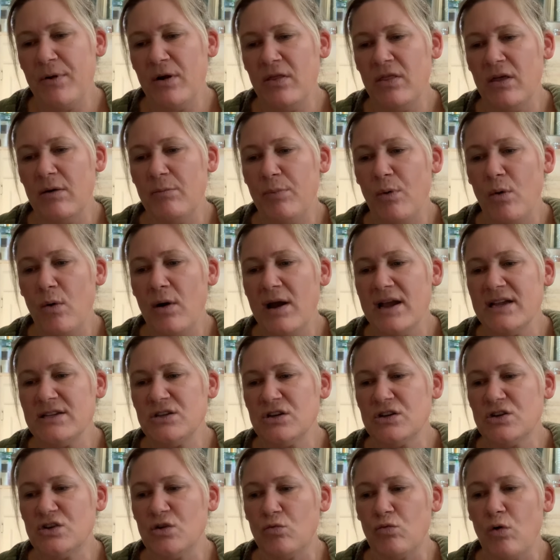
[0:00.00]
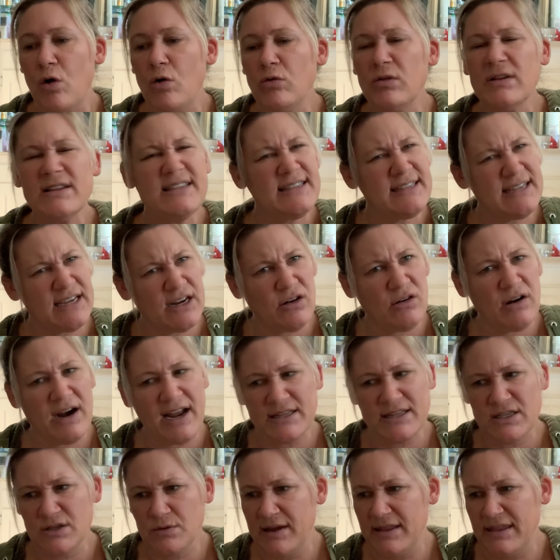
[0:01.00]
and the boys took to rolling
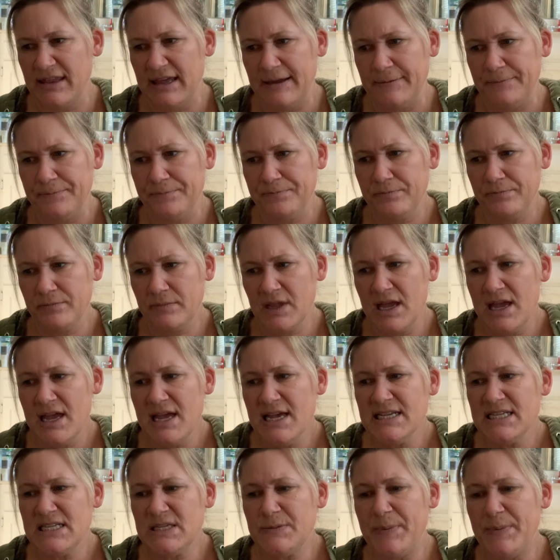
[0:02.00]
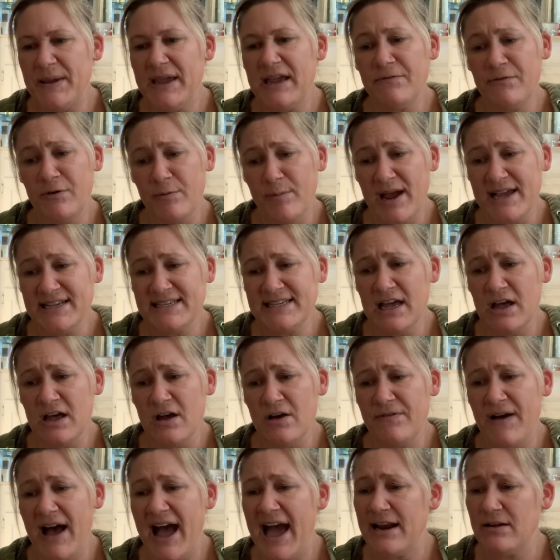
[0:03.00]
cigarettes with it. Speaking for
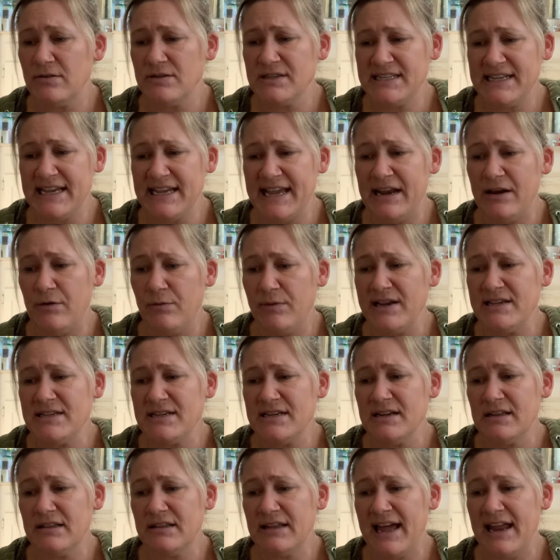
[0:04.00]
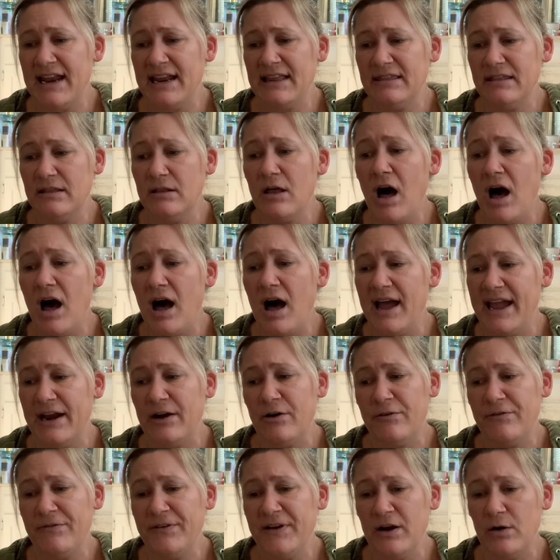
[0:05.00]
myself, I don't see any reason to let law
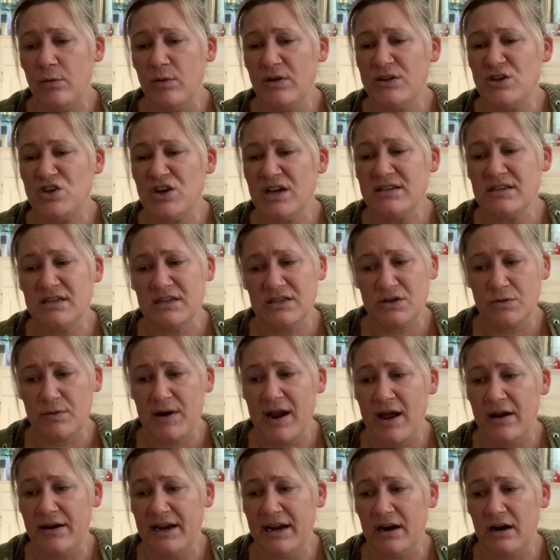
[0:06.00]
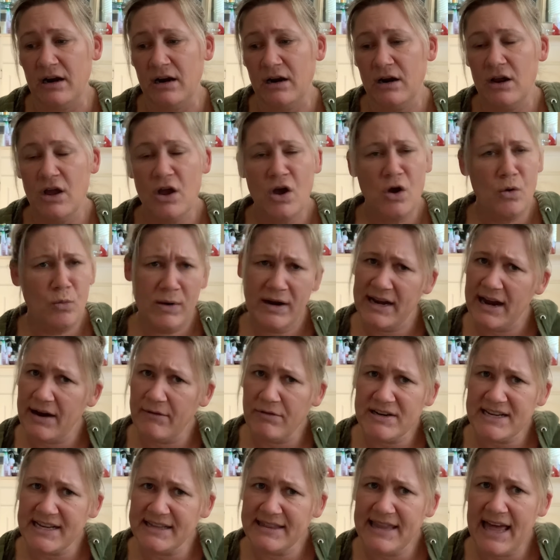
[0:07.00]
interfere with justice around here. We
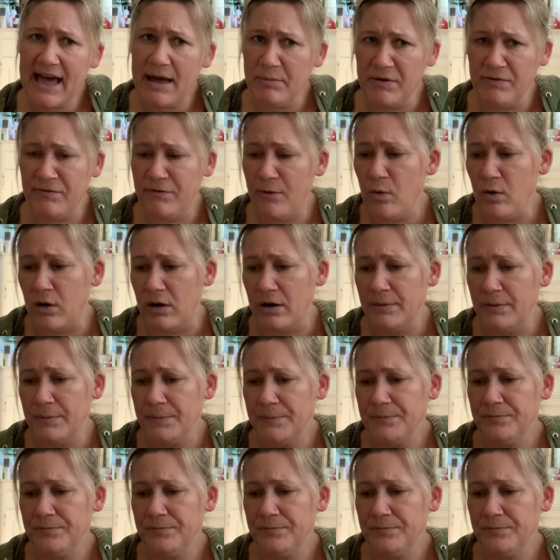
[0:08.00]
never did that before.